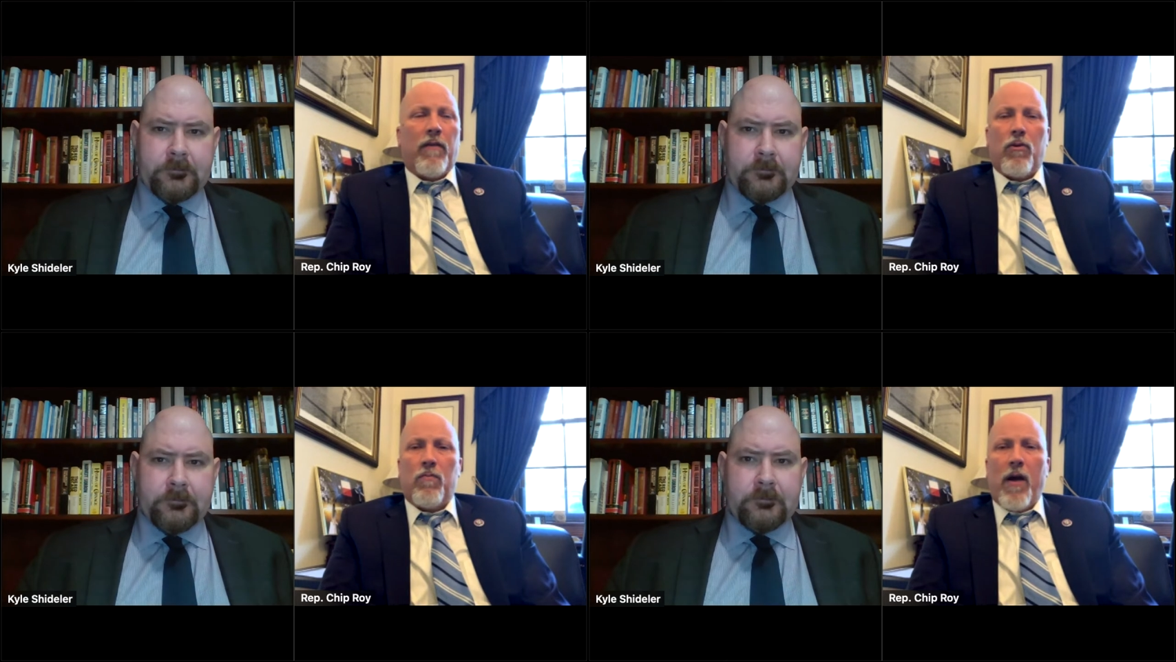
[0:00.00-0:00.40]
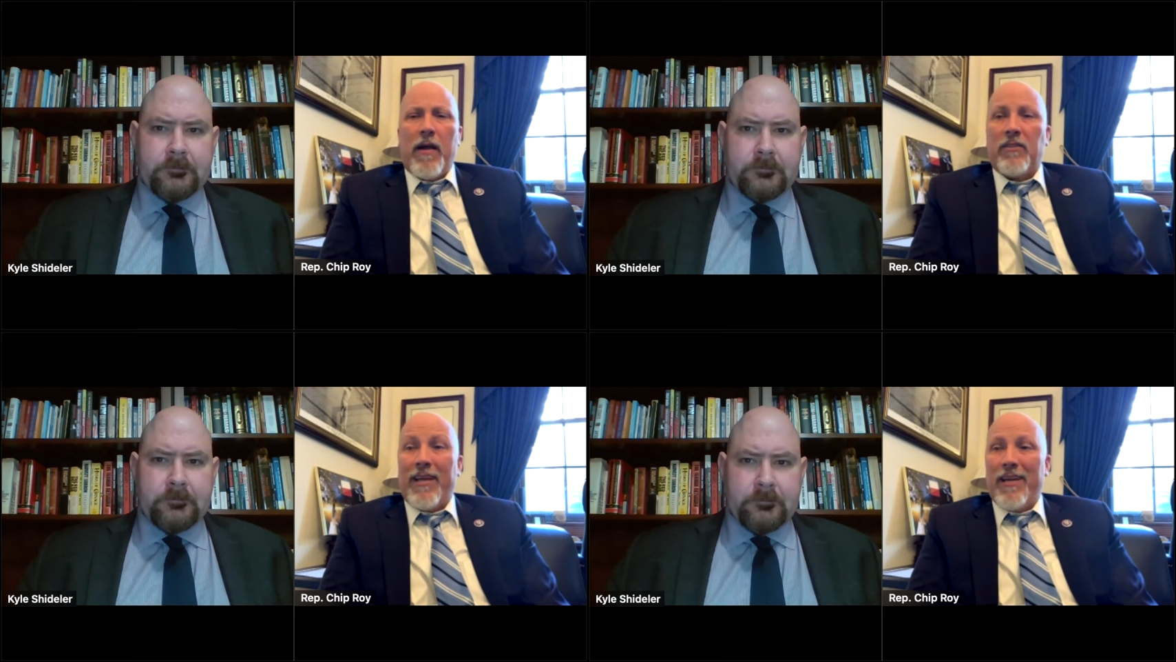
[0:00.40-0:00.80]
Speaker 1: Governor
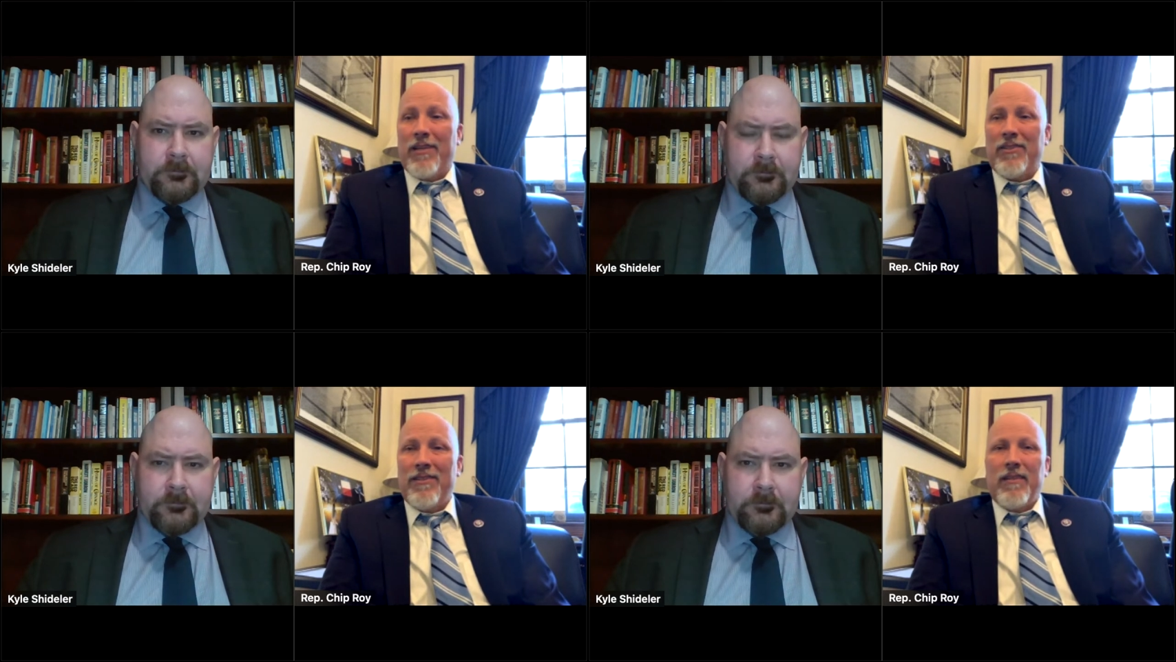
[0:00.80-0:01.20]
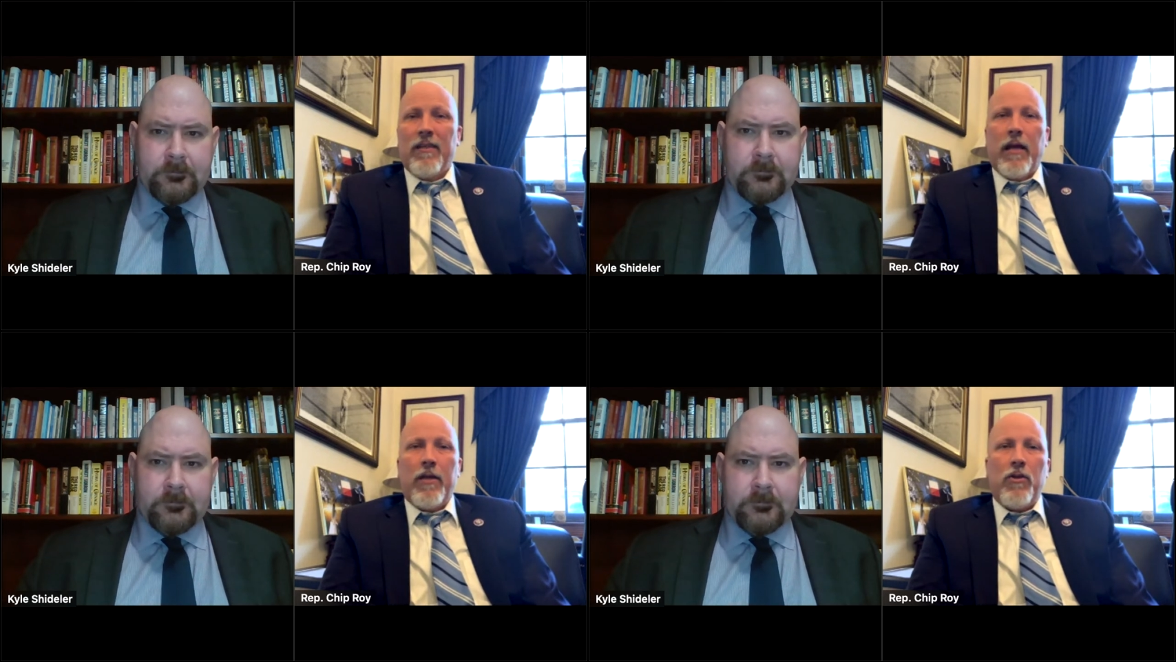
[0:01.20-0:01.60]
Ron DeSantis
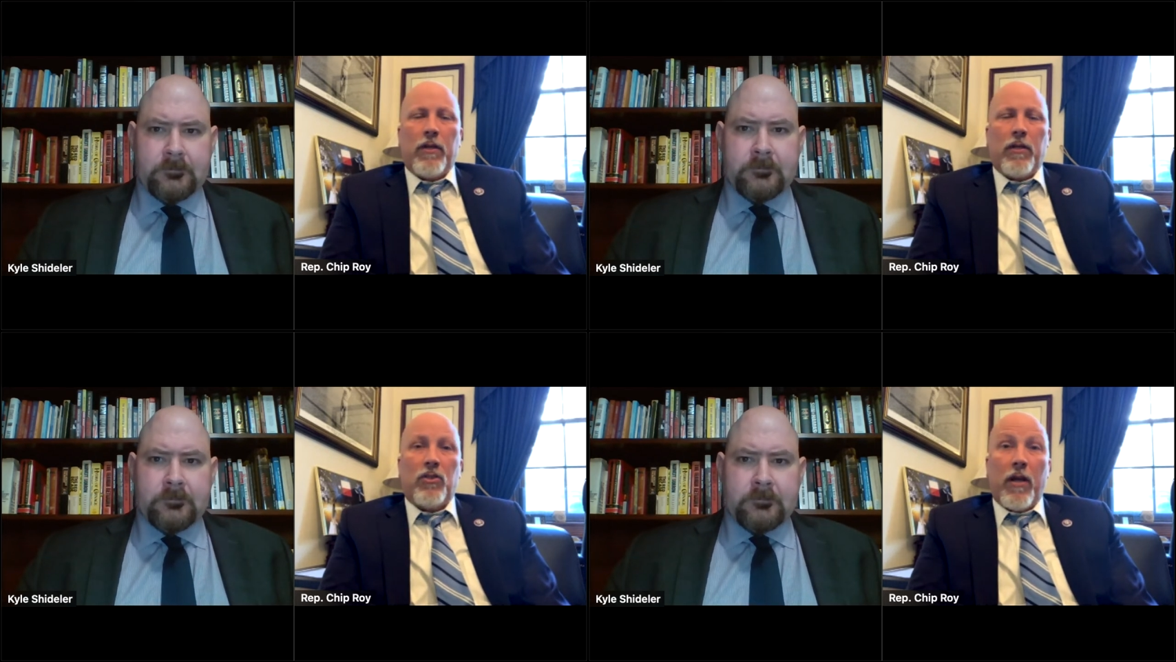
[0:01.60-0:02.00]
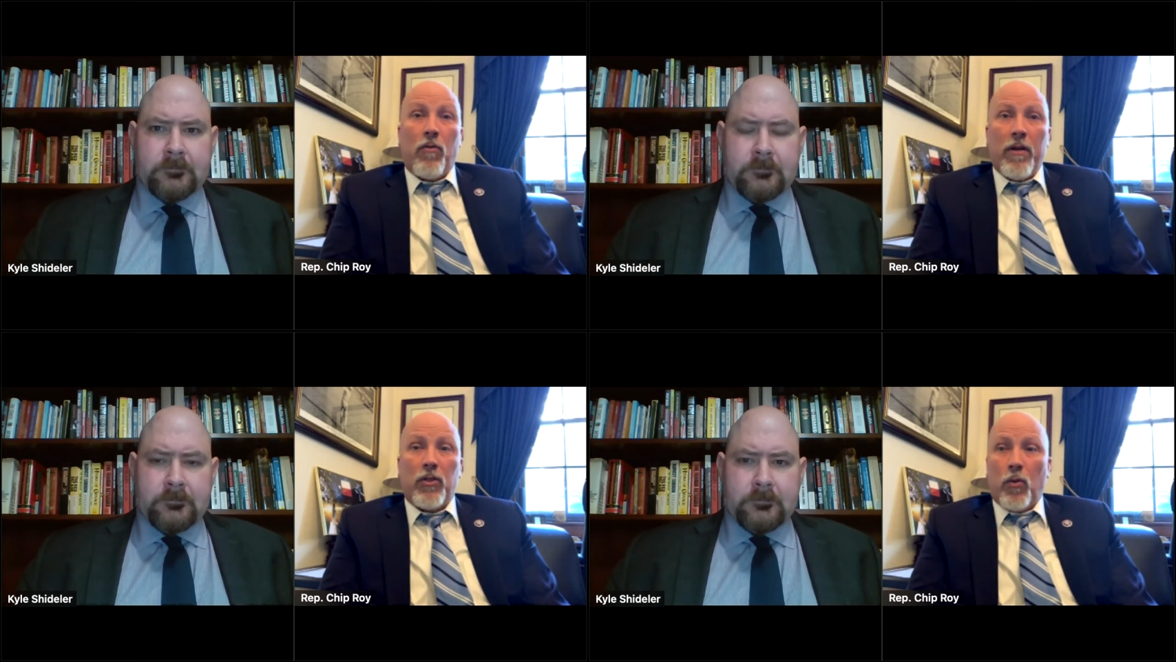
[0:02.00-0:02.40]
and you can
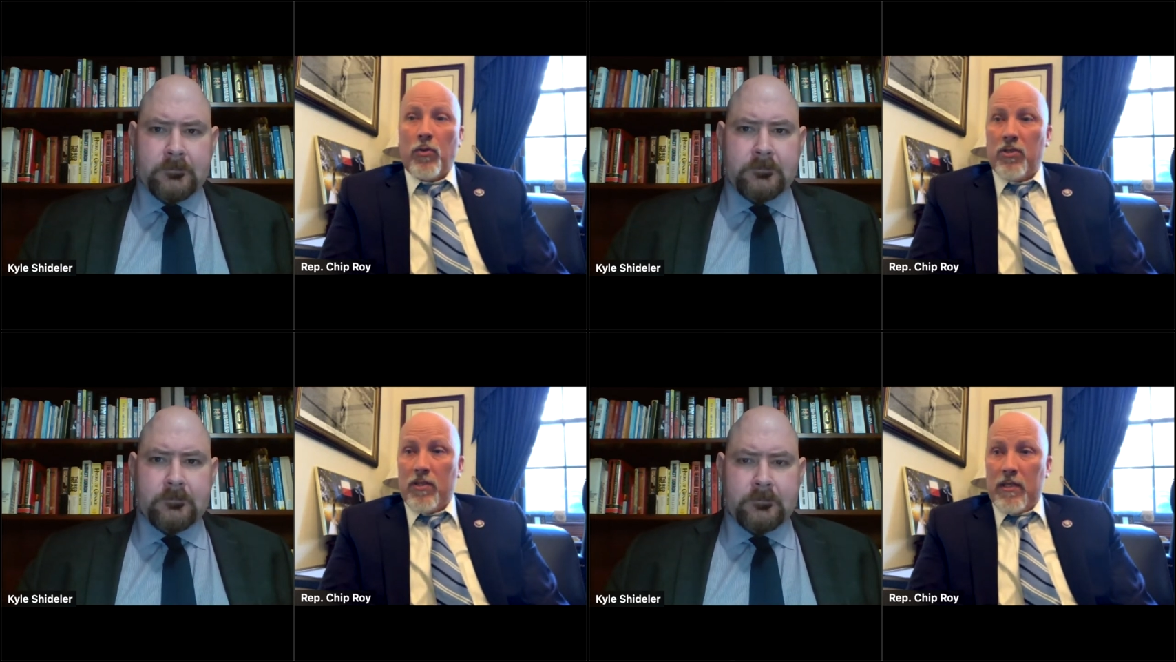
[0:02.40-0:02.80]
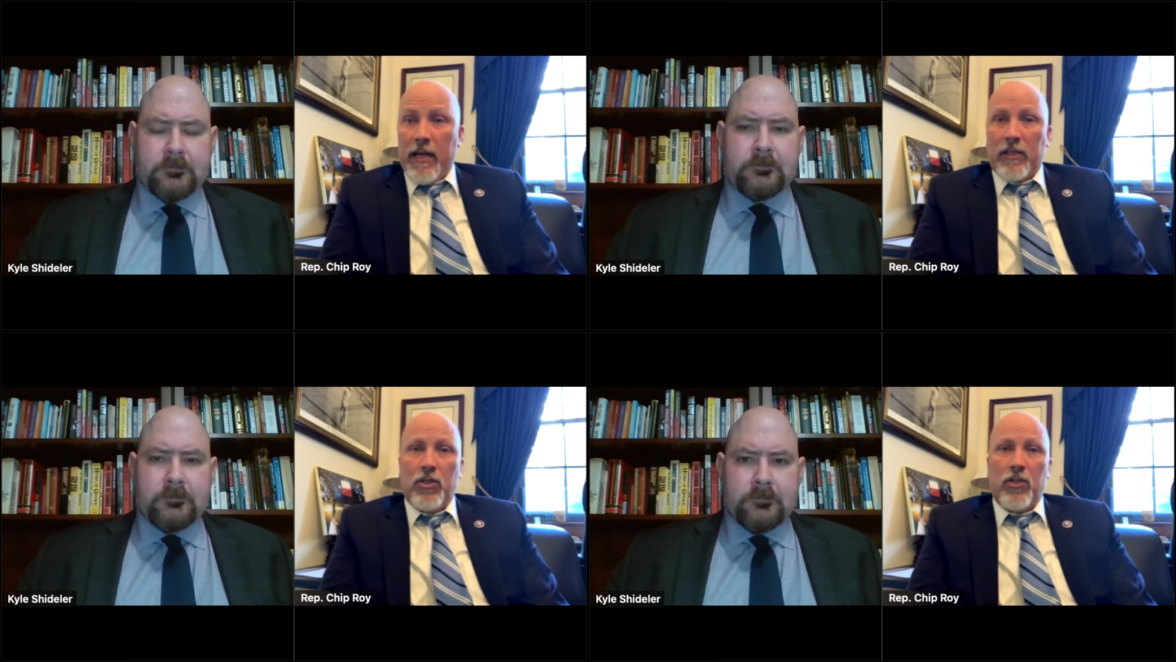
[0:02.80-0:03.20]
send resources to
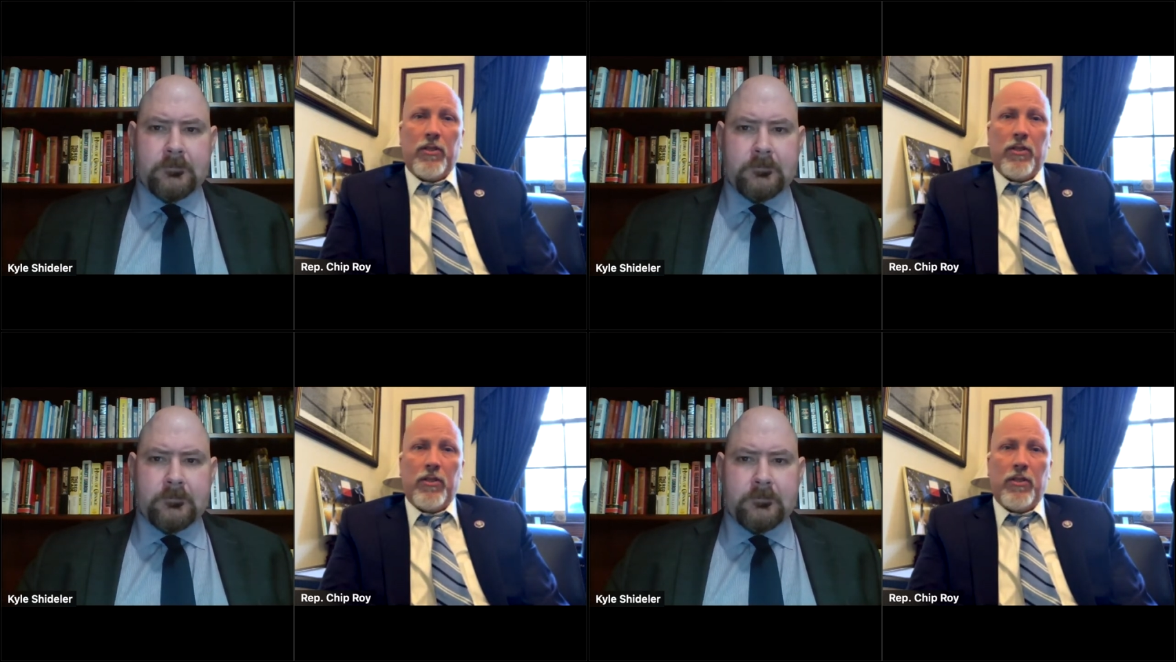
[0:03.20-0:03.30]
Texas.